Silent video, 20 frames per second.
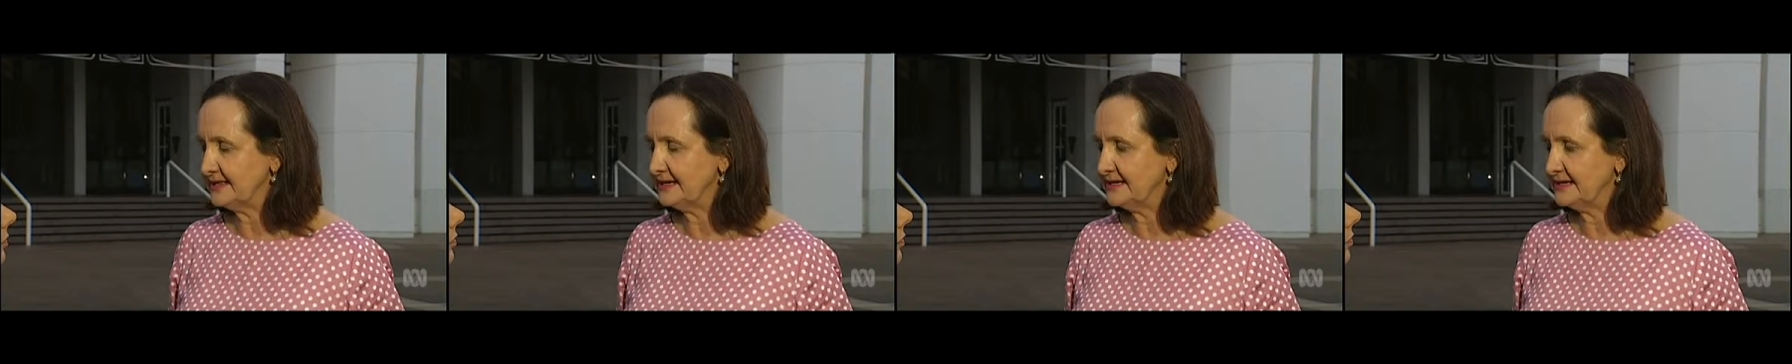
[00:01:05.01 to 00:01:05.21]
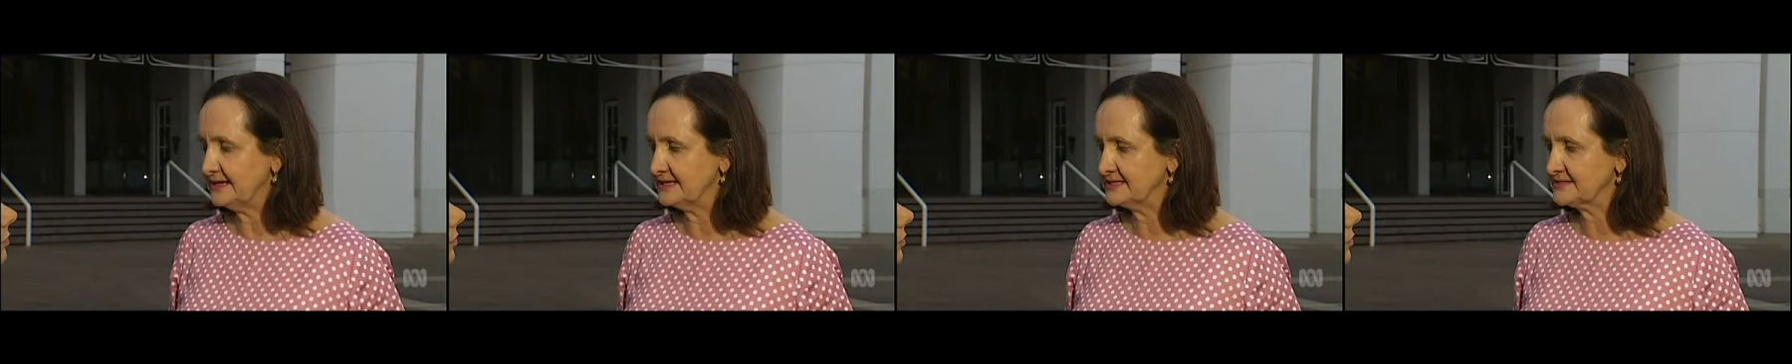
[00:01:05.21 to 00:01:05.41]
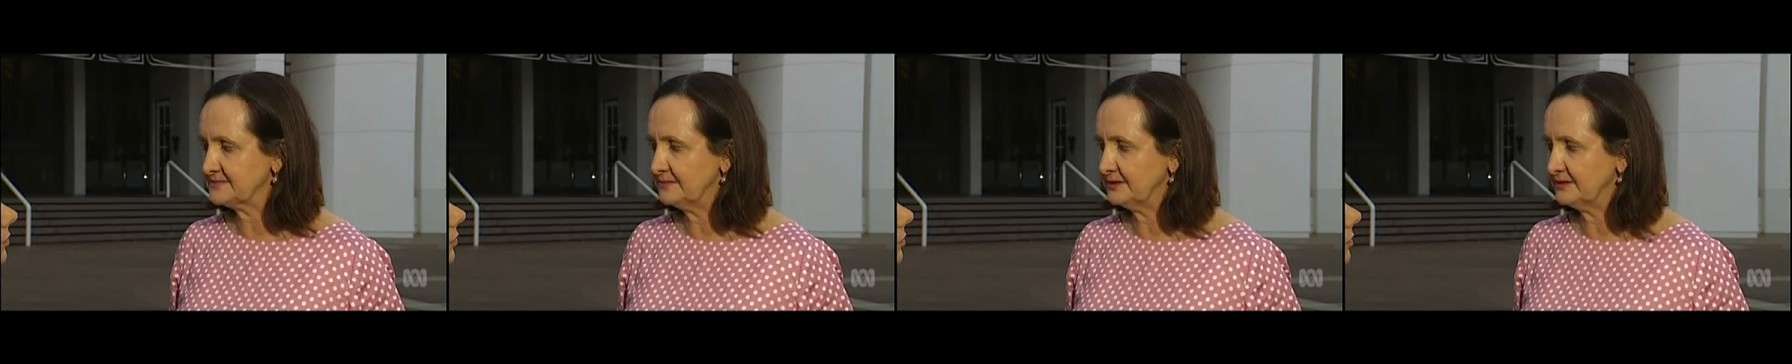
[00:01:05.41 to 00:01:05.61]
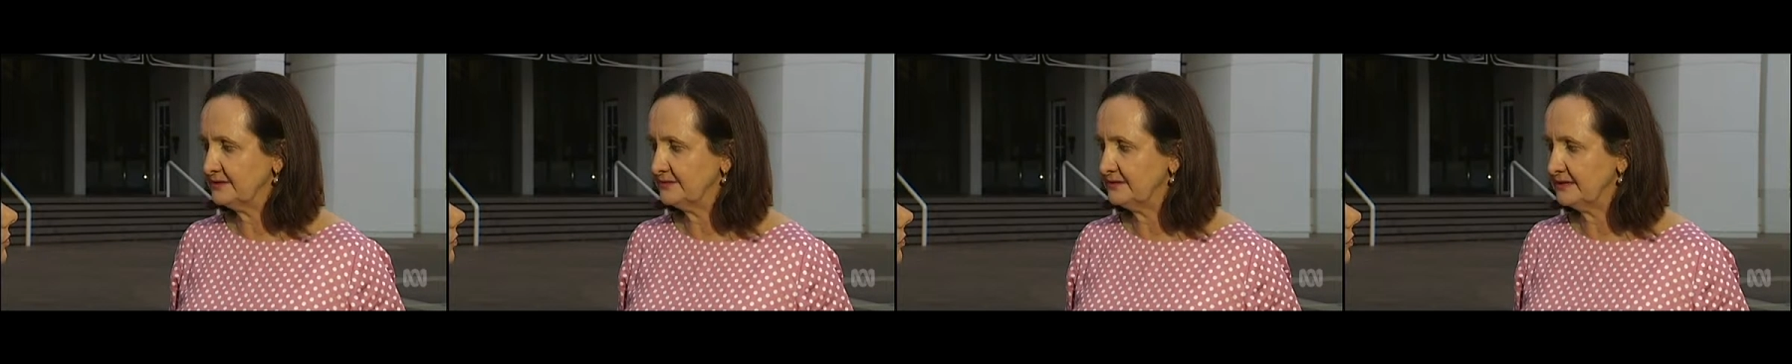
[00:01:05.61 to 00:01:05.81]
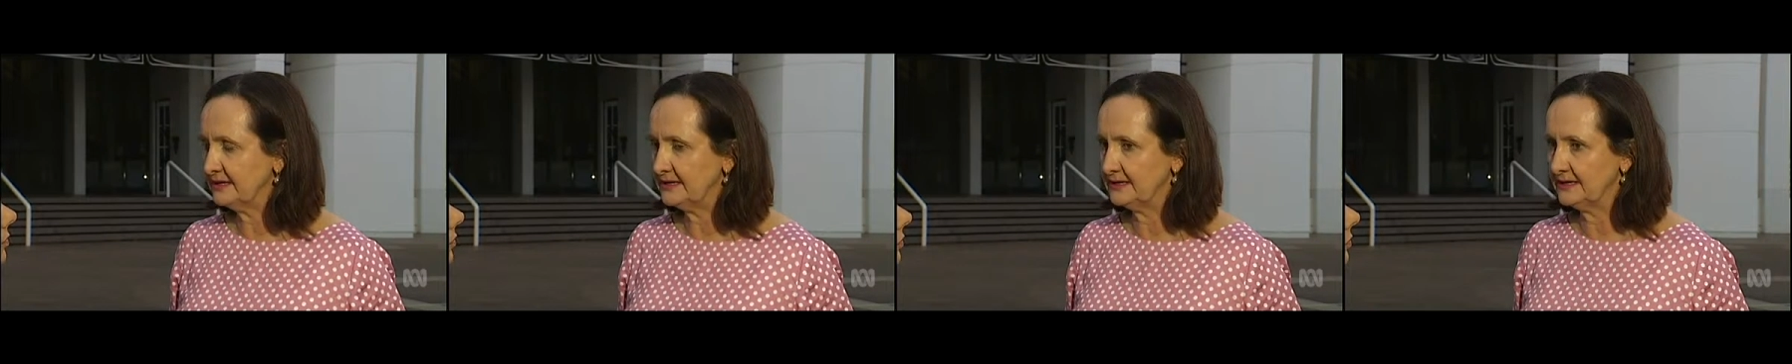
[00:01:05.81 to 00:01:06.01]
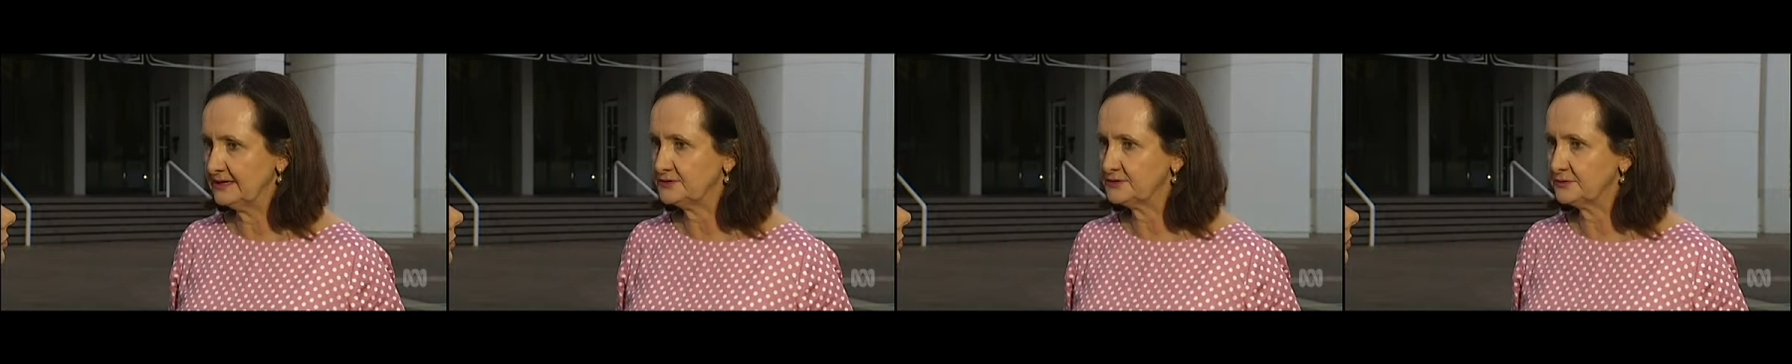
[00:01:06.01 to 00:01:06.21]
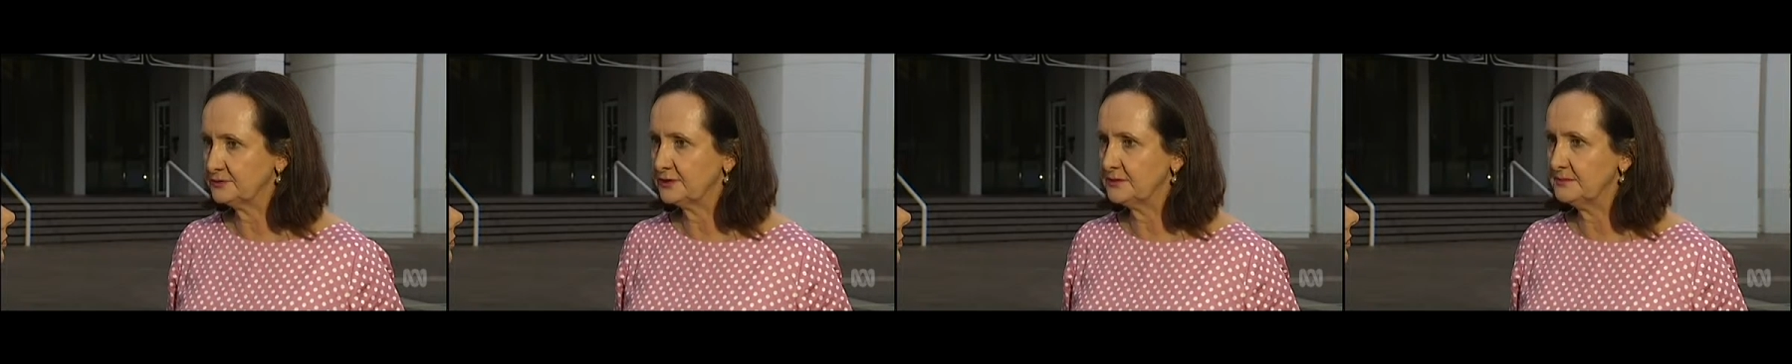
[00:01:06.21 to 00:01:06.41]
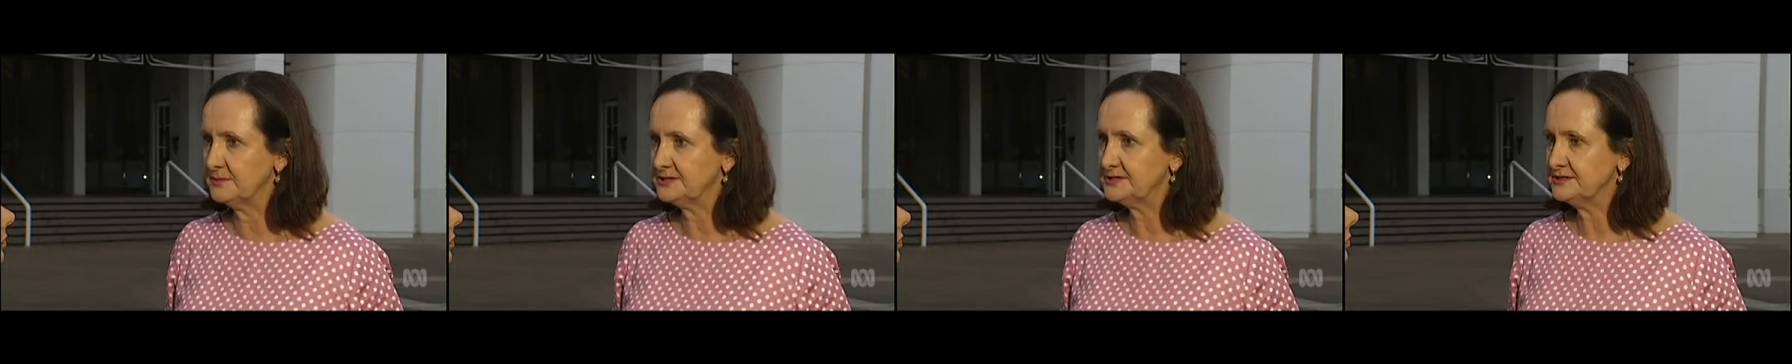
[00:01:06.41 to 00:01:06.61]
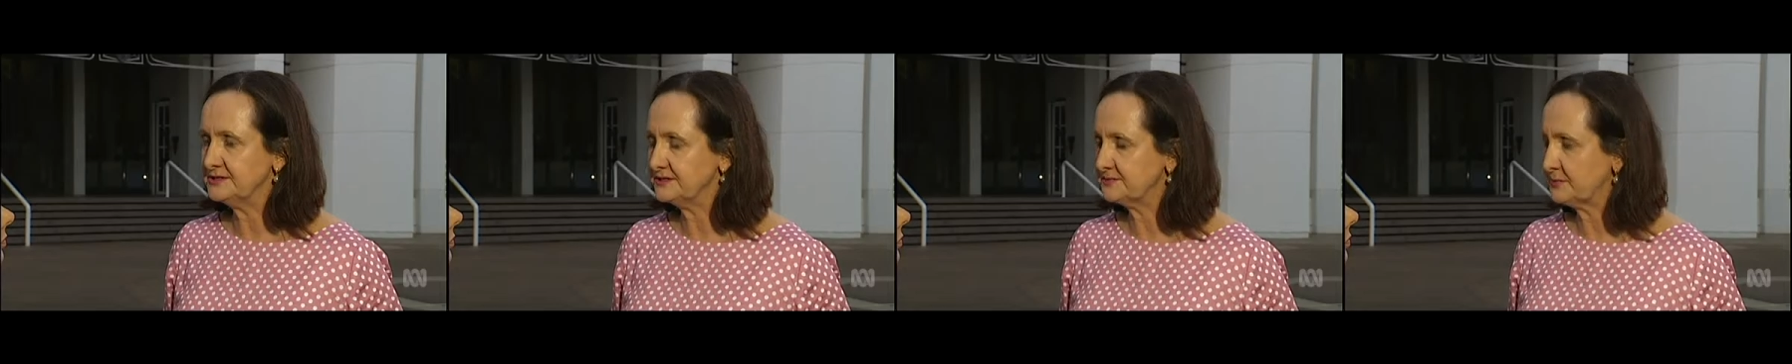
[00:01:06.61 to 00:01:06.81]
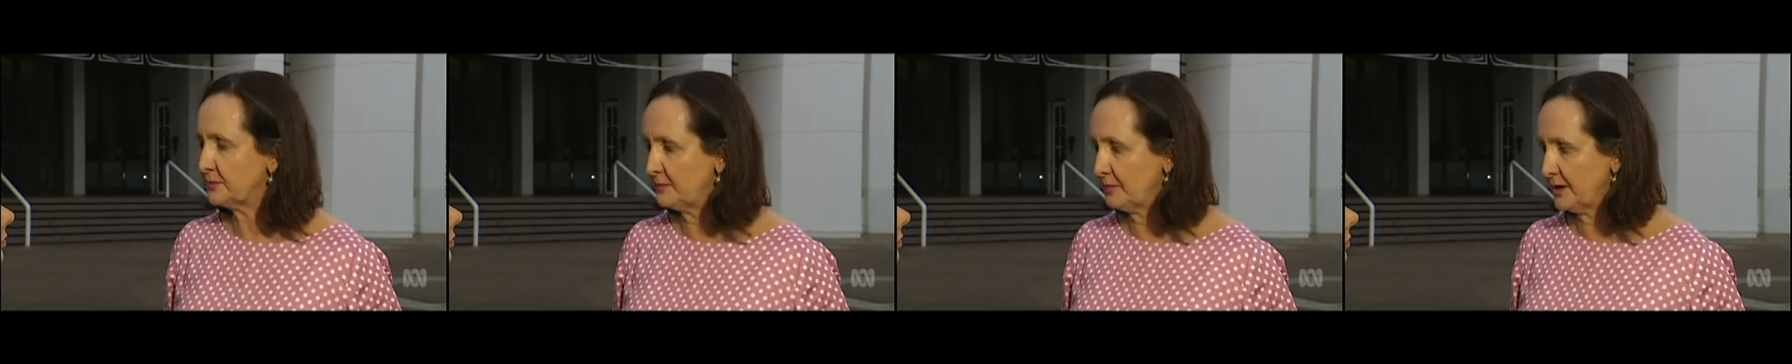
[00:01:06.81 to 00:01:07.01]
the announcement of the Electoral
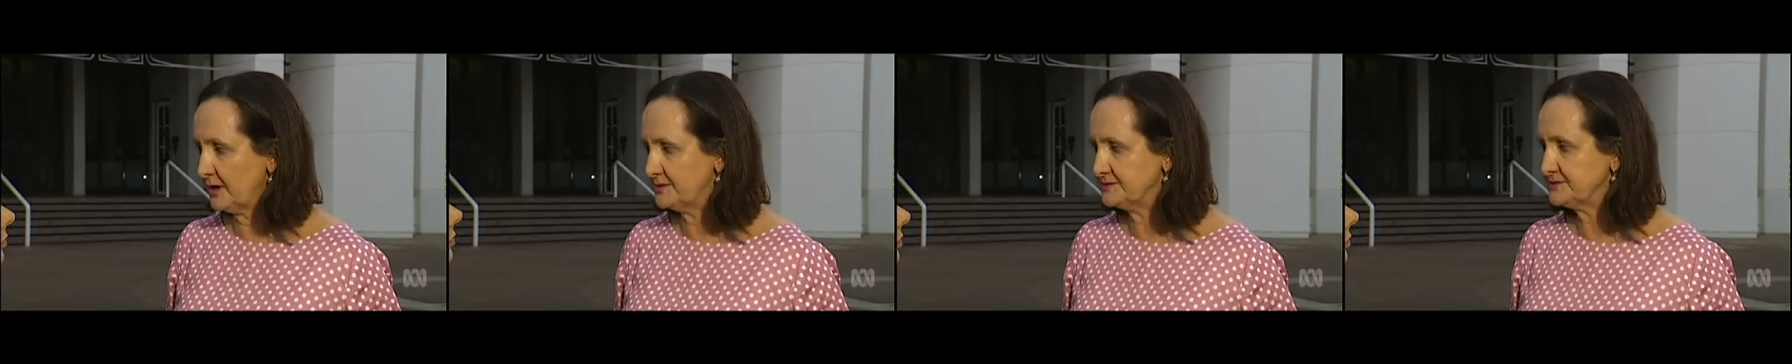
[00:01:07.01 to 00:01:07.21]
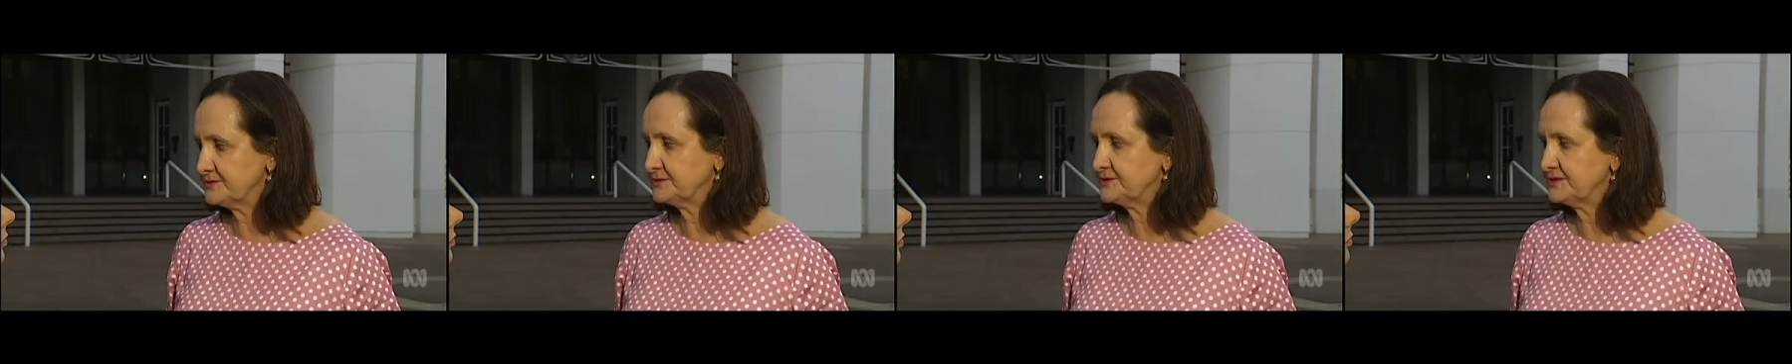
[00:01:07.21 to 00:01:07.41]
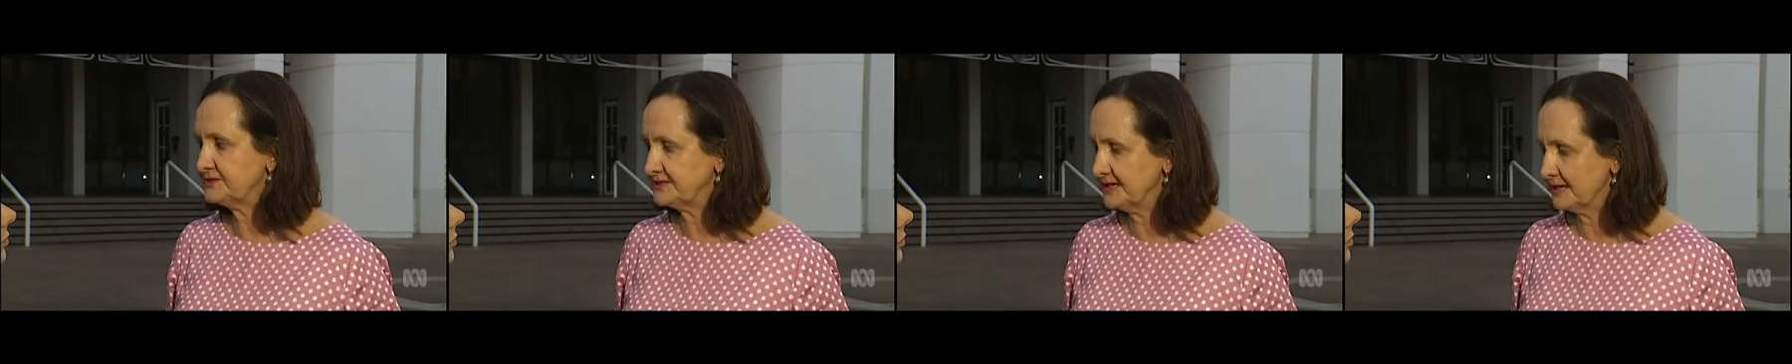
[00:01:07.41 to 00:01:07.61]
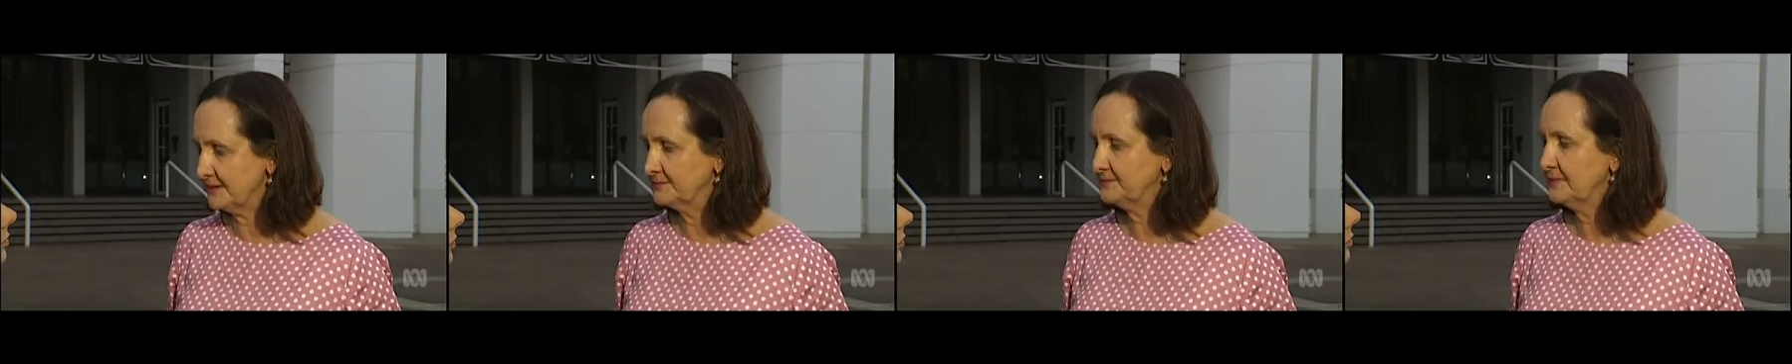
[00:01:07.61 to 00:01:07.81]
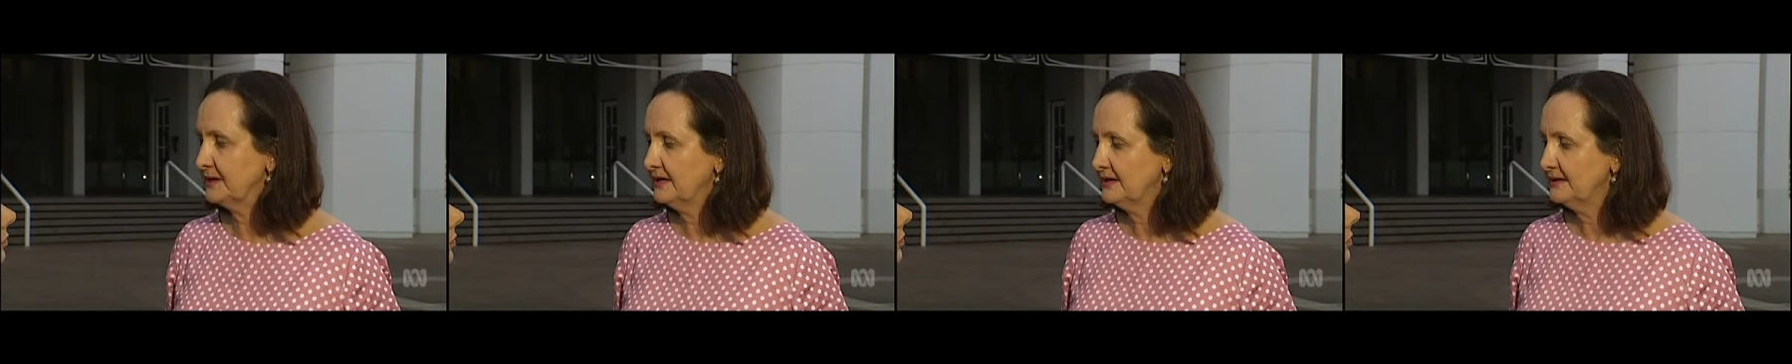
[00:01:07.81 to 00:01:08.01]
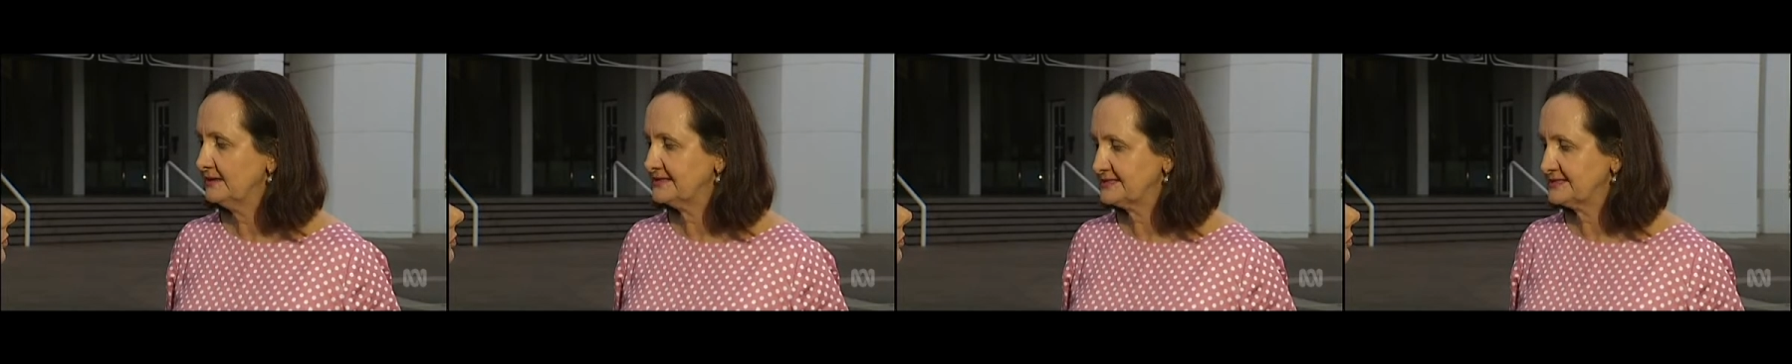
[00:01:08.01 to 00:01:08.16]
Commission's proposal to dump